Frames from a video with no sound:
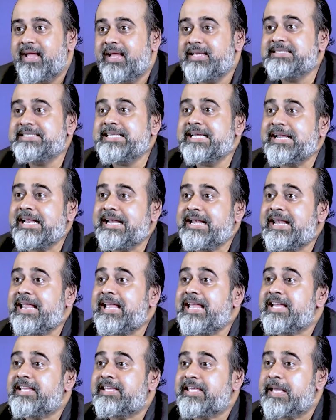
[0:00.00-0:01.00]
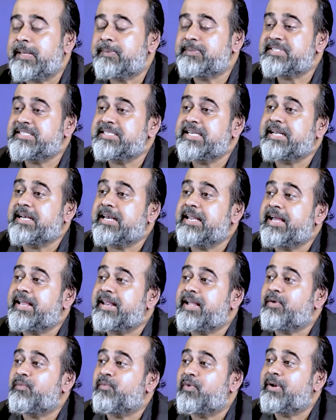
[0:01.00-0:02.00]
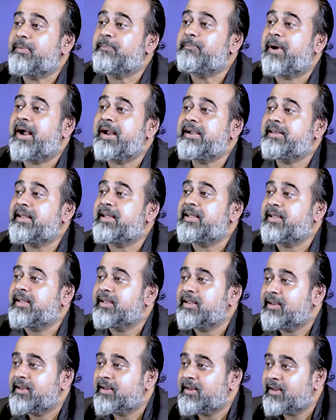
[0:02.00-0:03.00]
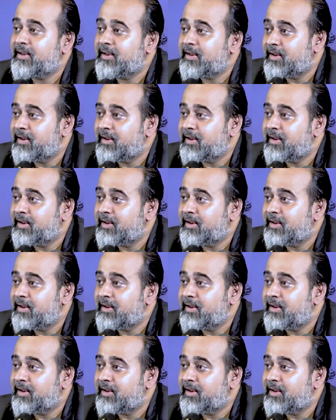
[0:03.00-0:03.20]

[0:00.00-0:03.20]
And secondly, he keeps declaring one party